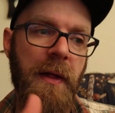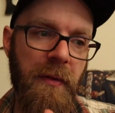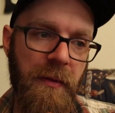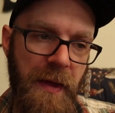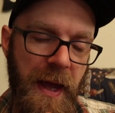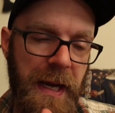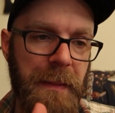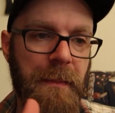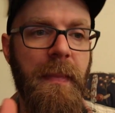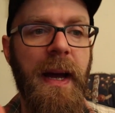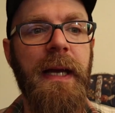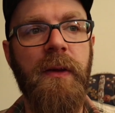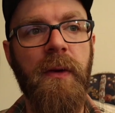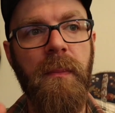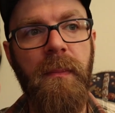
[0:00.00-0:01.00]
then
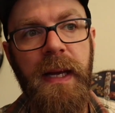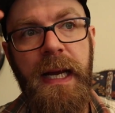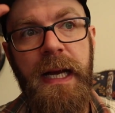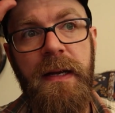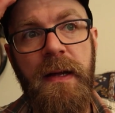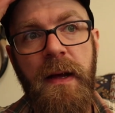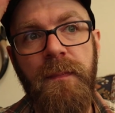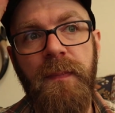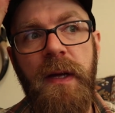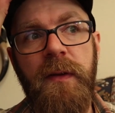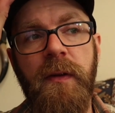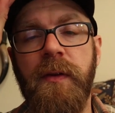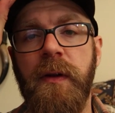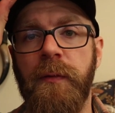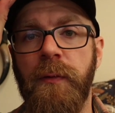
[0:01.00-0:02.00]
make your mead. There's
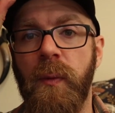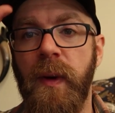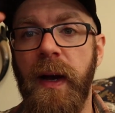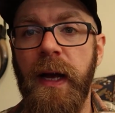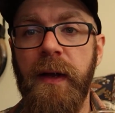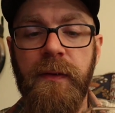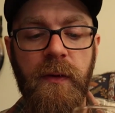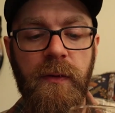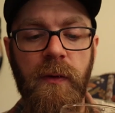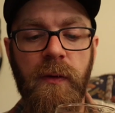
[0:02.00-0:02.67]
lots of different ways.